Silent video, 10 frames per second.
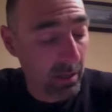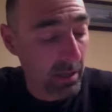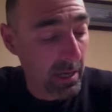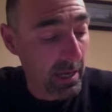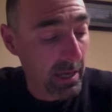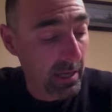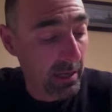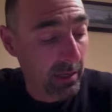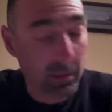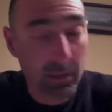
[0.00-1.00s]

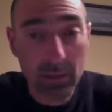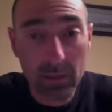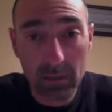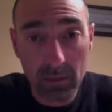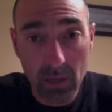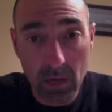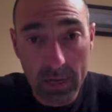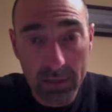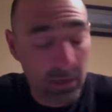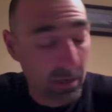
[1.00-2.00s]
they
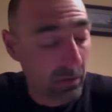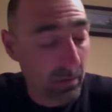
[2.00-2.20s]
lost.